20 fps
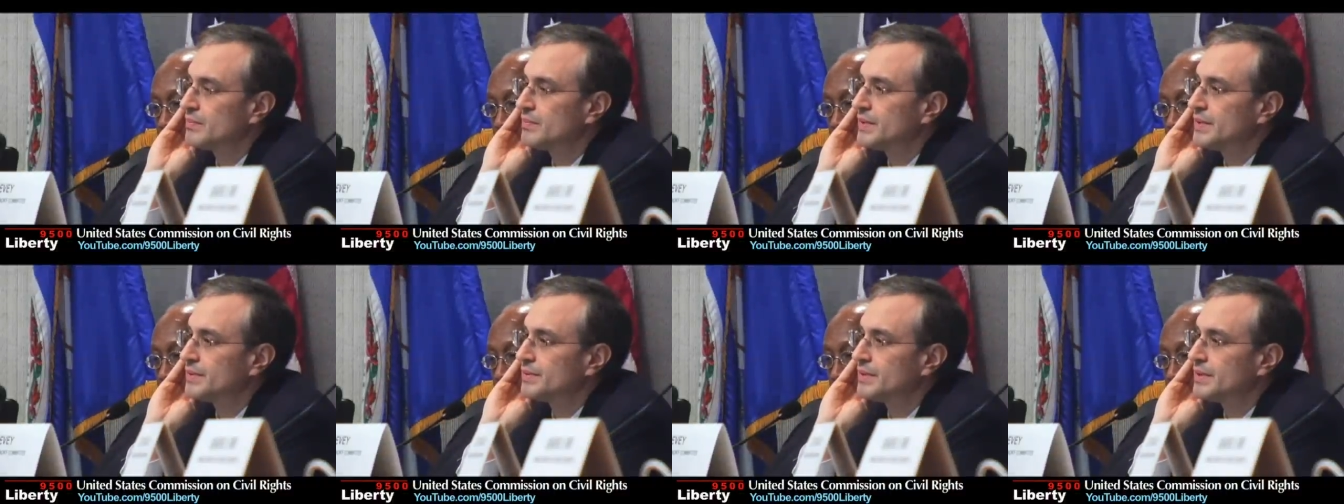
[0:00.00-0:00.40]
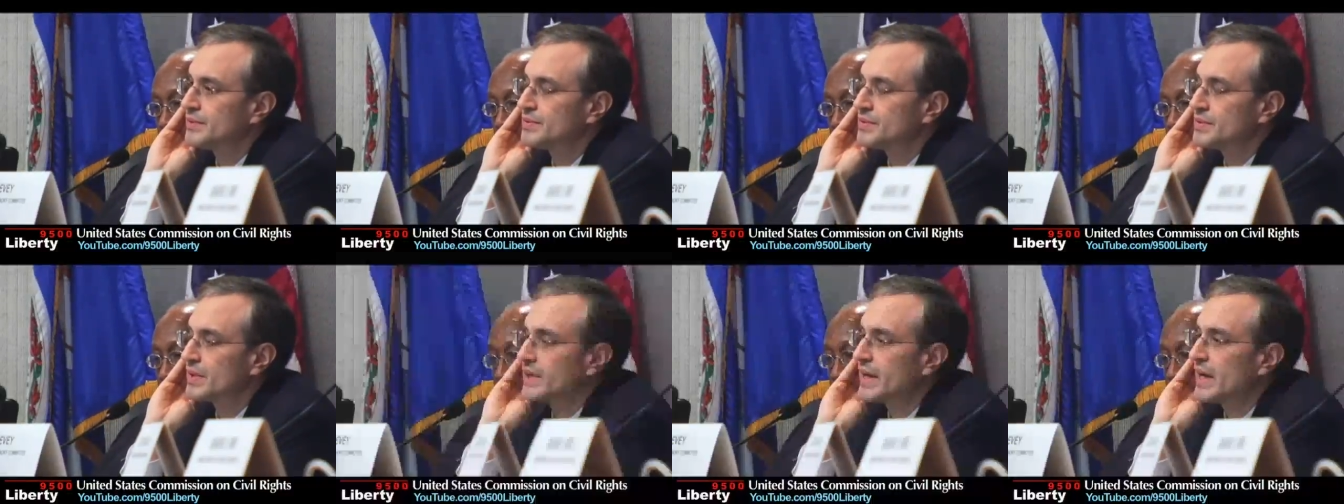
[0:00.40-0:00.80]

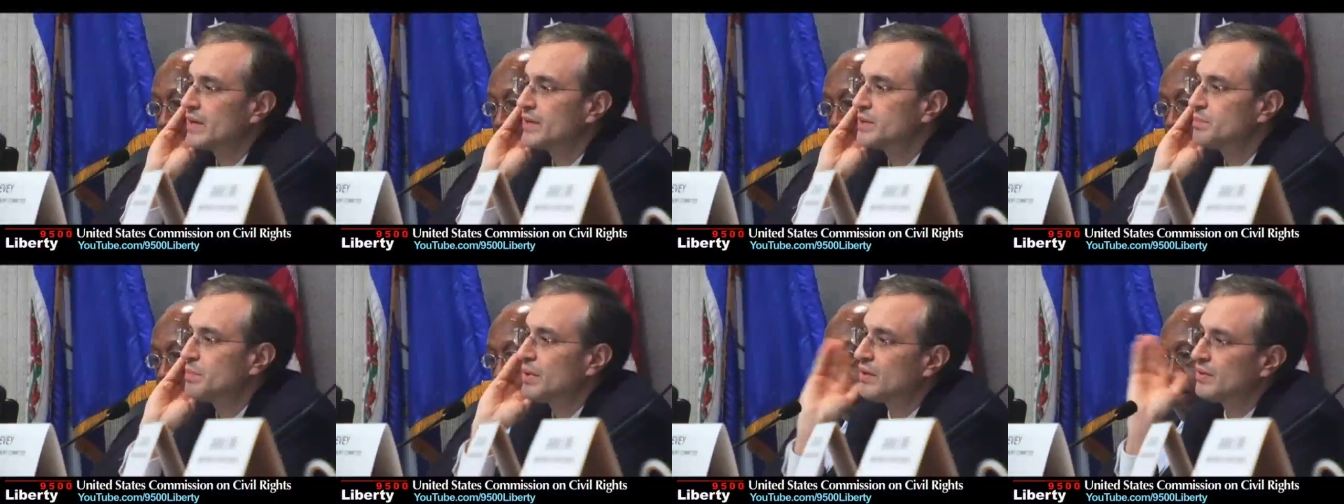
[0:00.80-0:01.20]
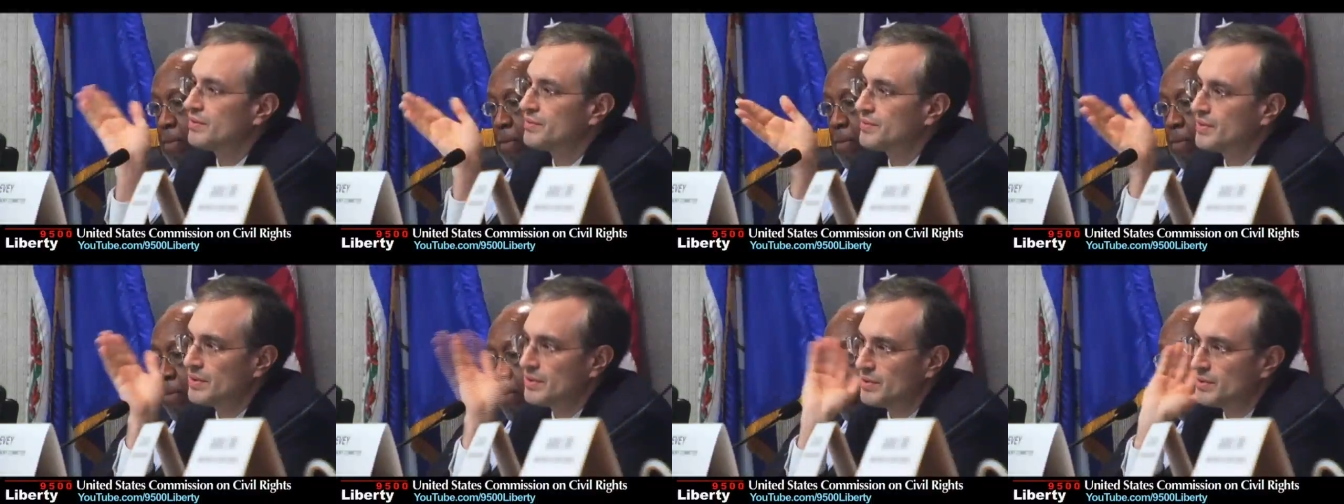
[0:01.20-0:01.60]
it's the county
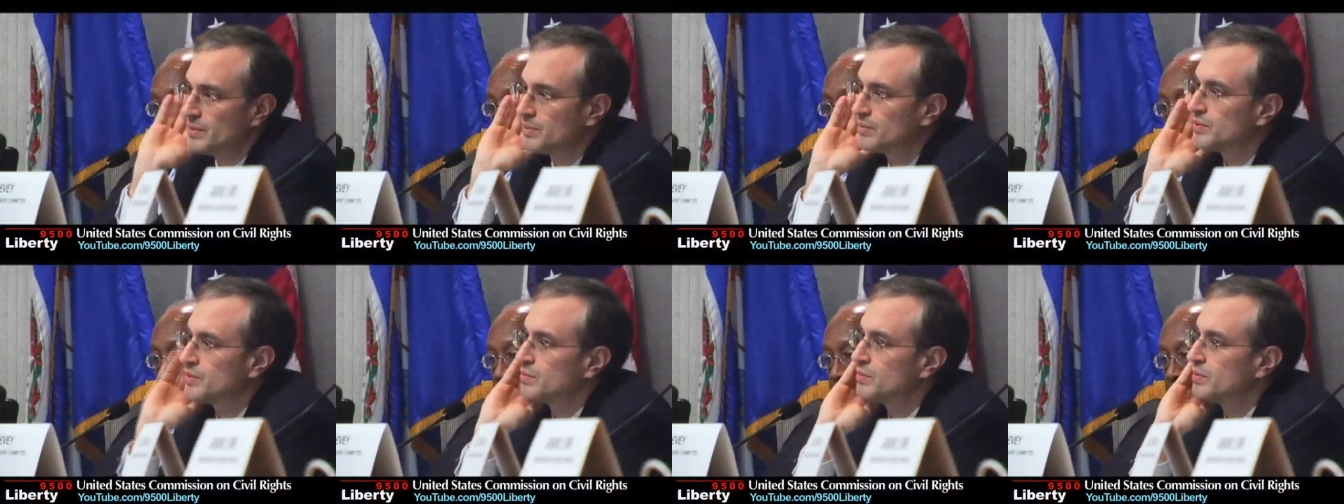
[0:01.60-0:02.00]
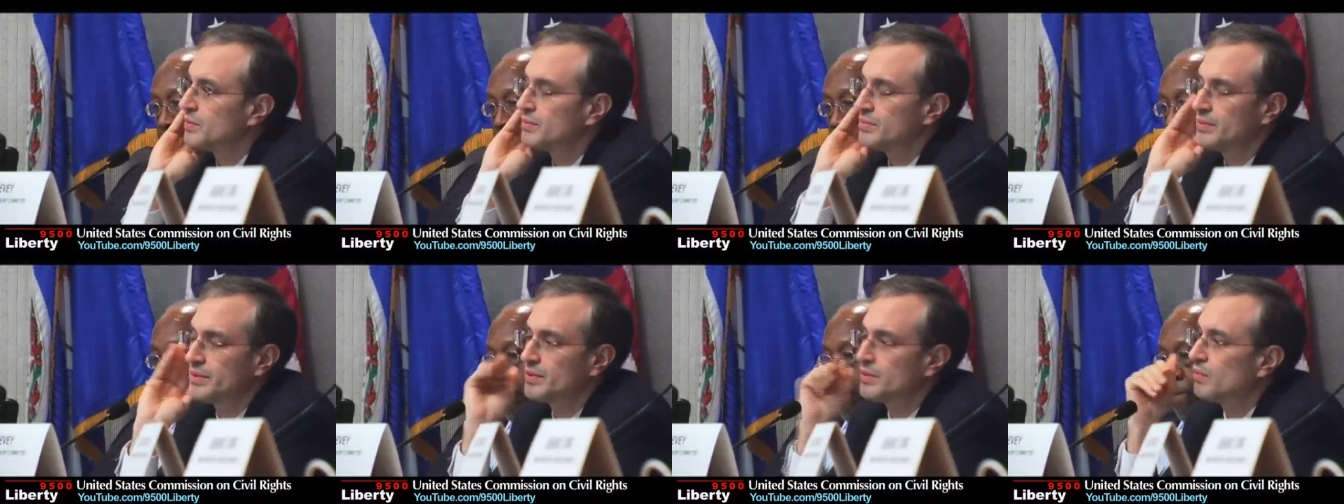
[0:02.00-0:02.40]
policy to
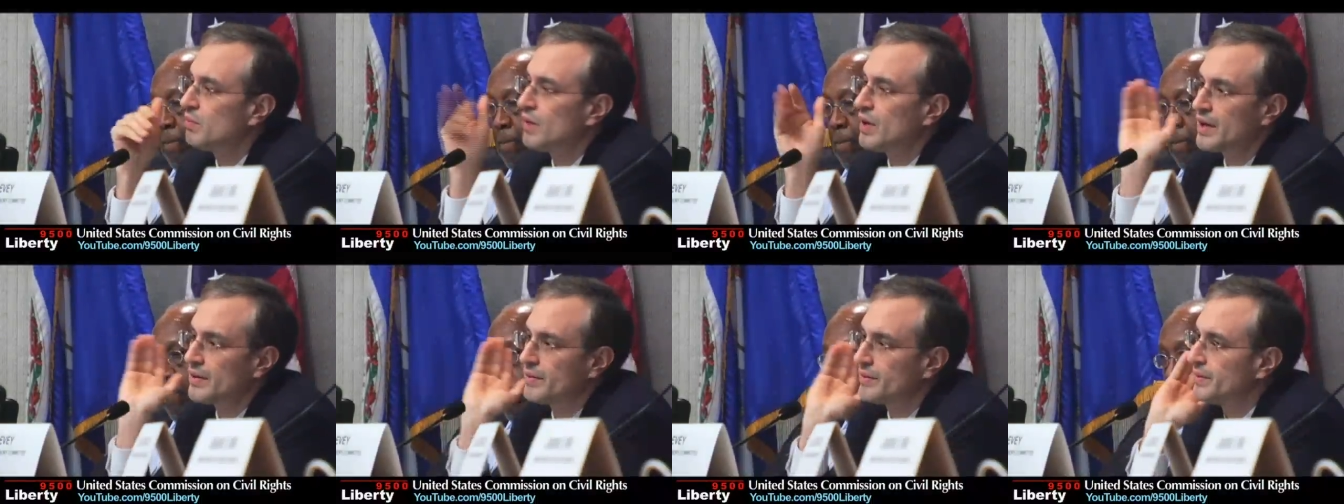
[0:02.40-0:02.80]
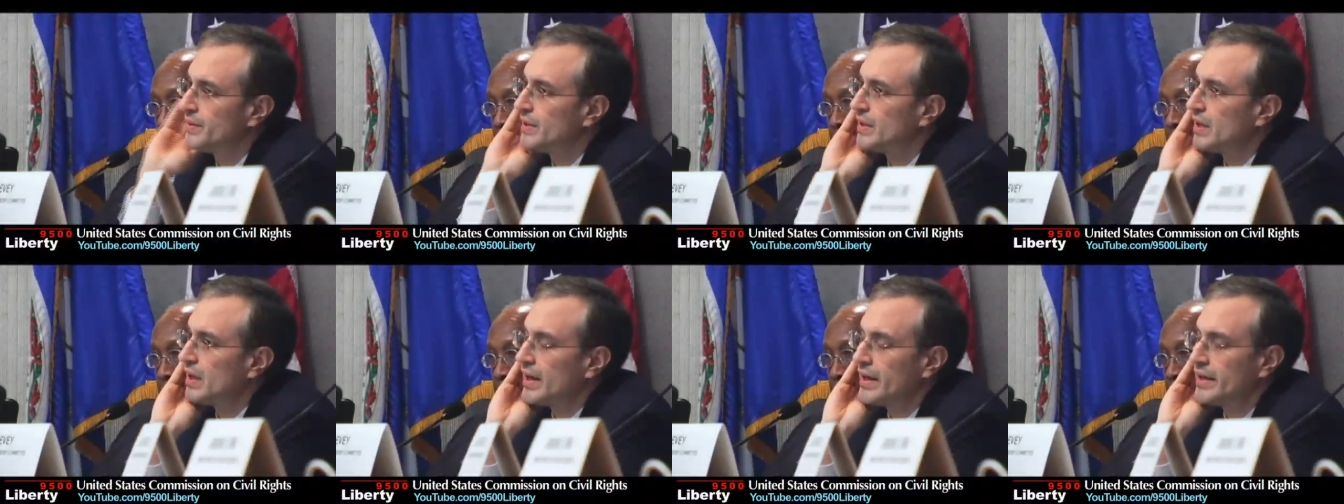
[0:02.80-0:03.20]
to inquire in
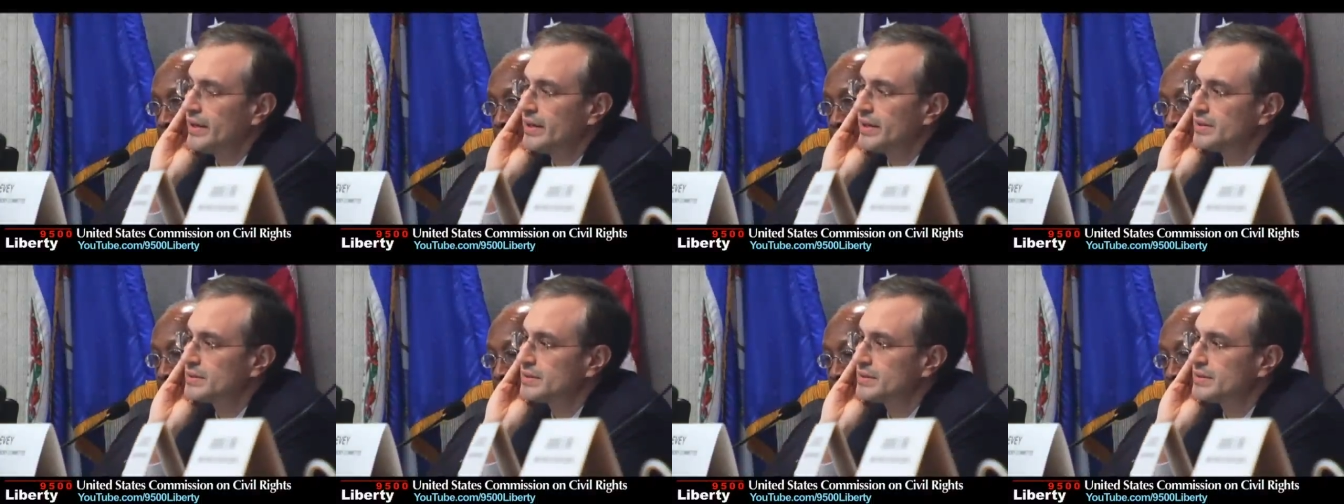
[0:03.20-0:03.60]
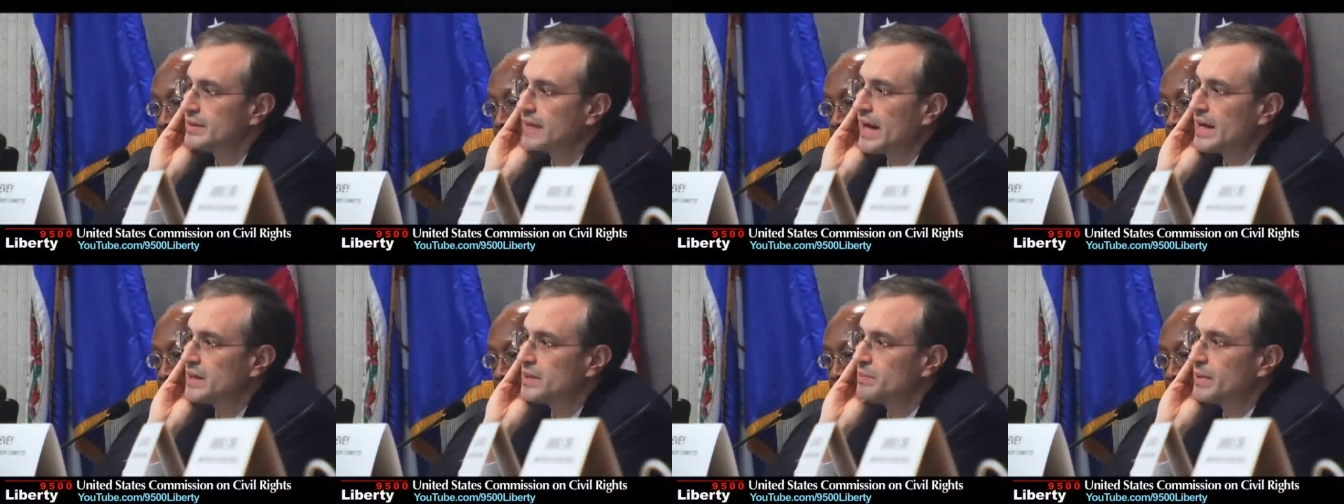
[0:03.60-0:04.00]
the INS
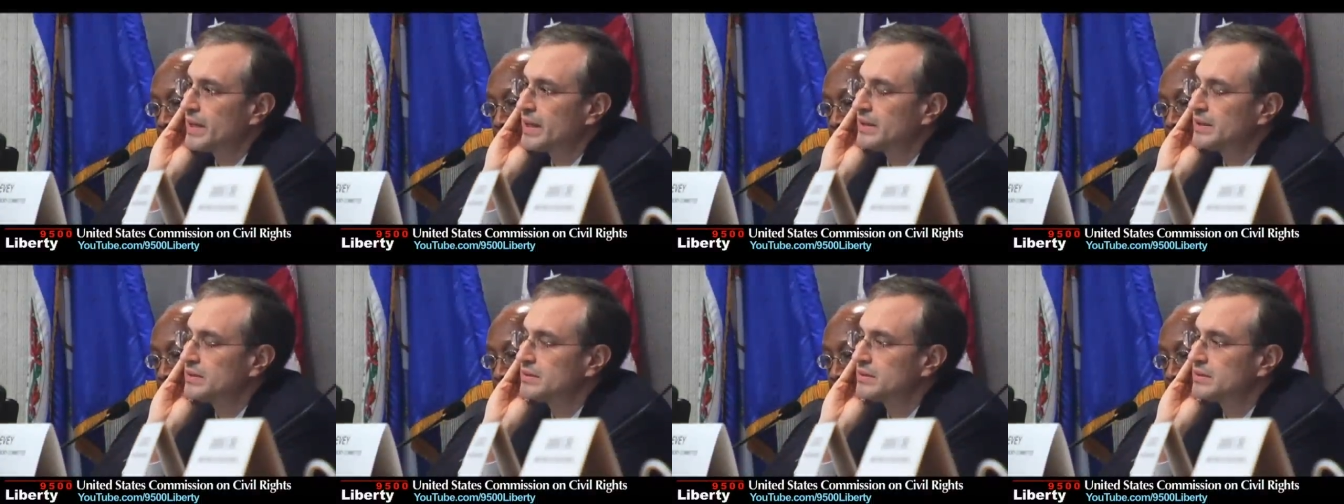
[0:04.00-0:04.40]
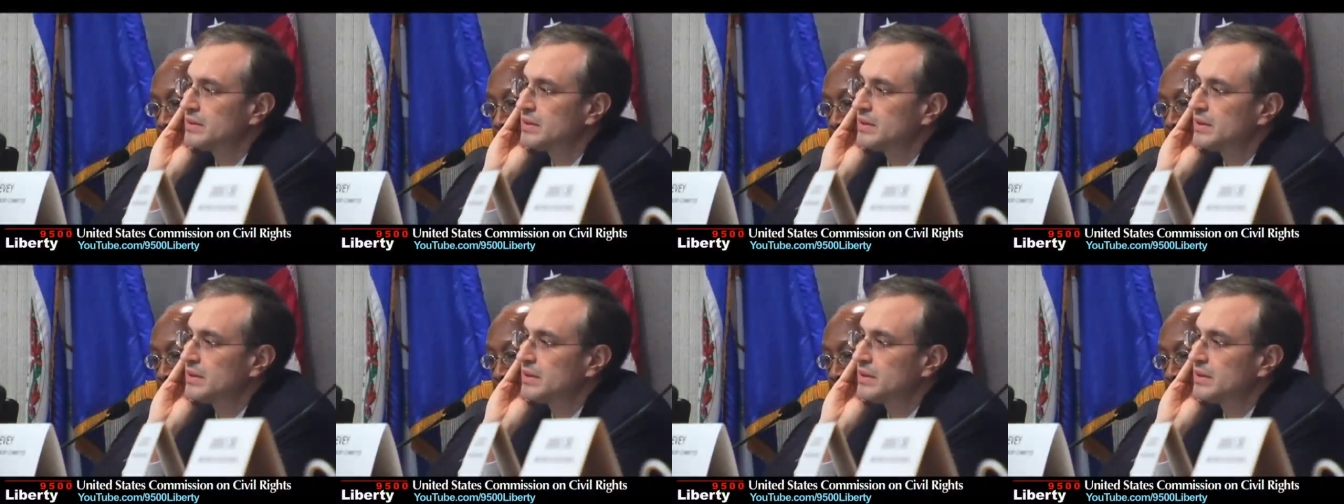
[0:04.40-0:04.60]
database,